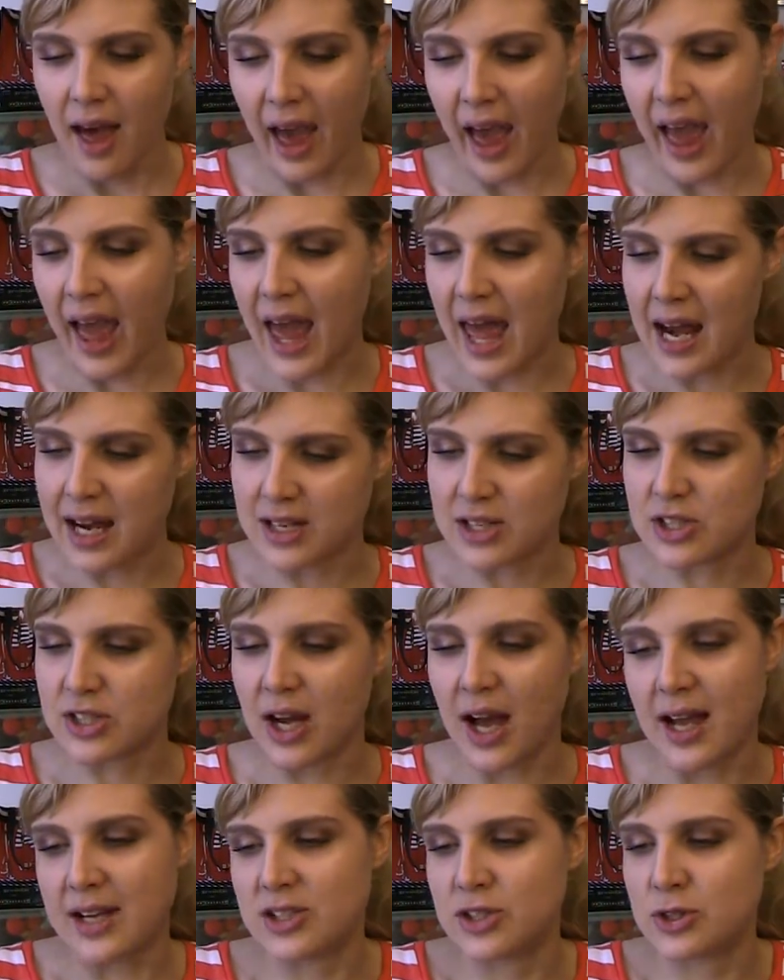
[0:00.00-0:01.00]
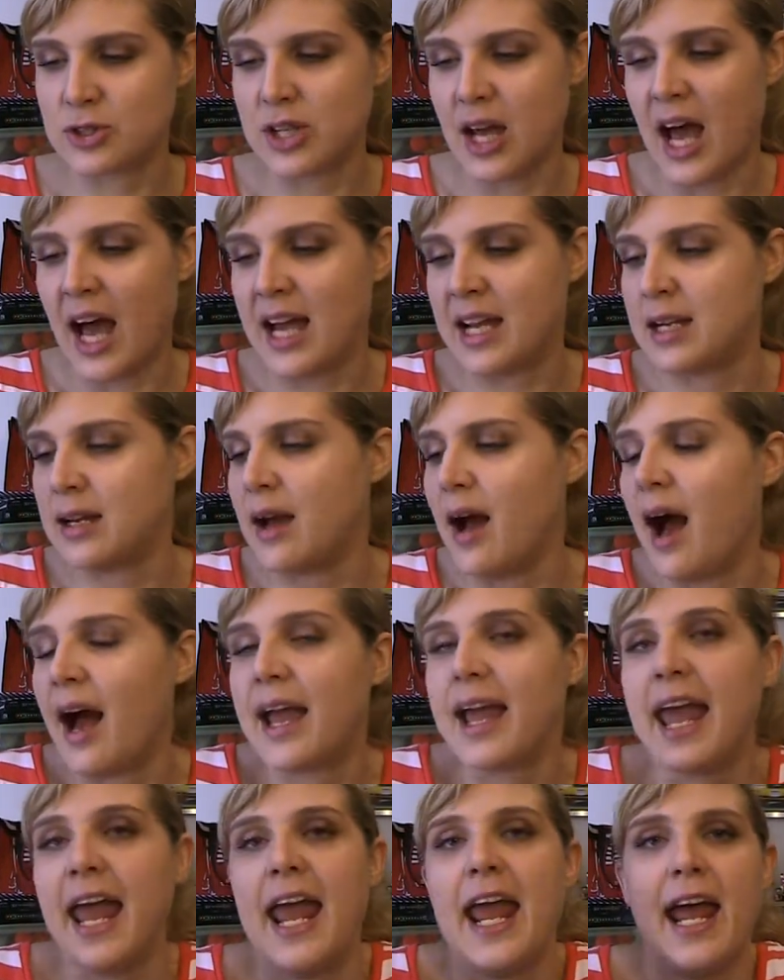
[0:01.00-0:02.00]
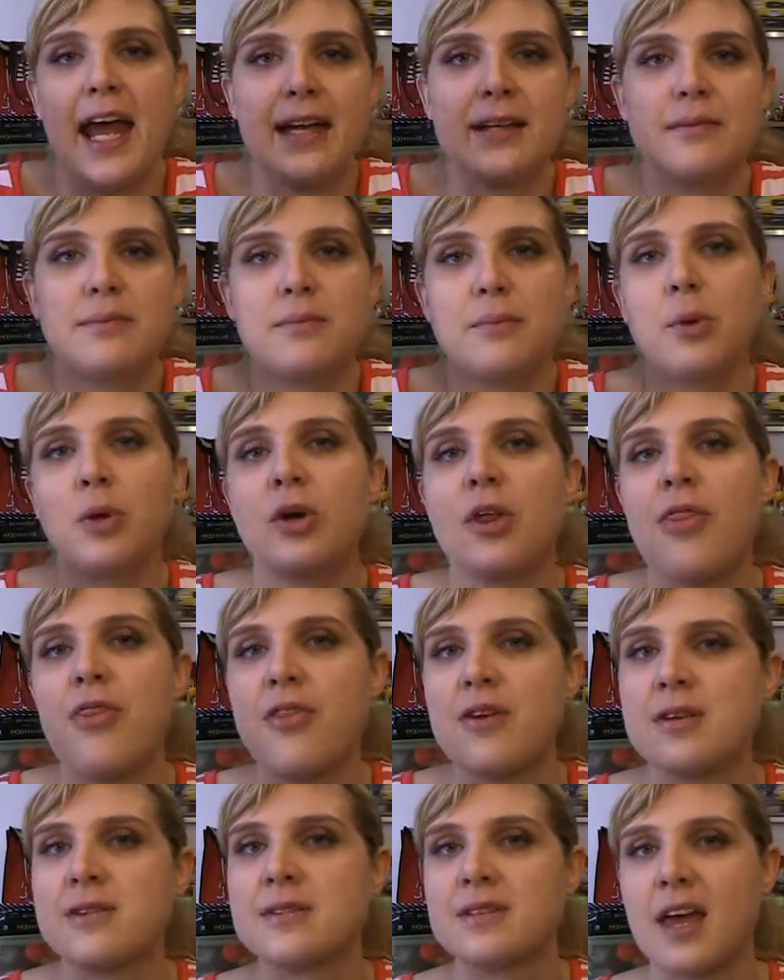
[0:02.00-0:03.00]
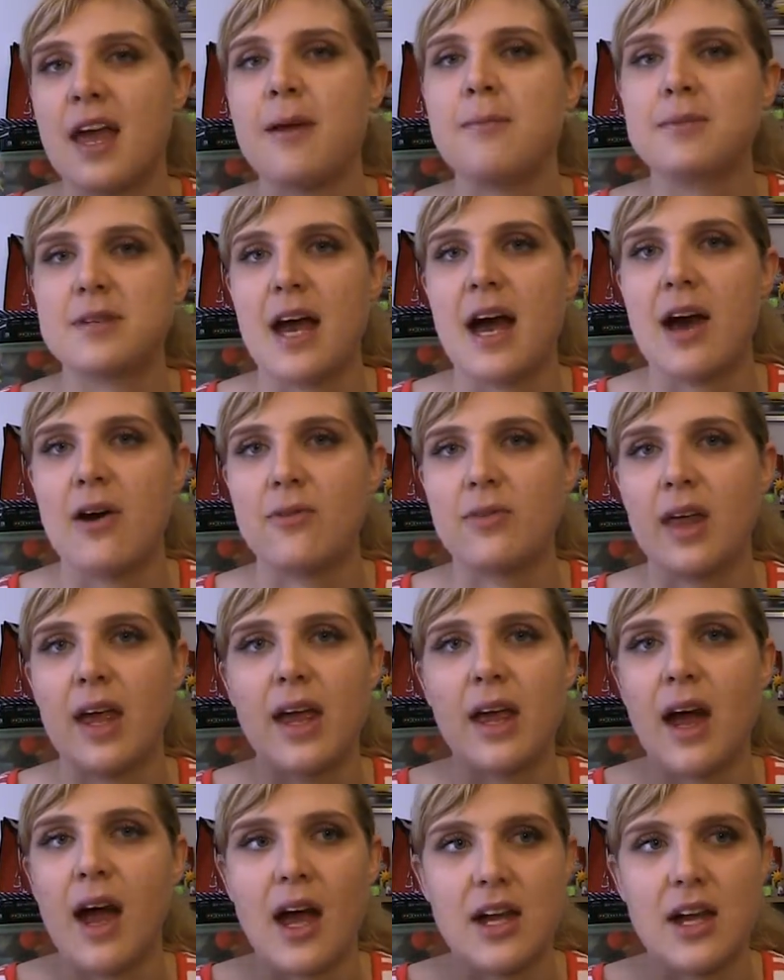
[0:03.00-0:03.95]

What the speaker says: And it's, I can't put this game down. Like,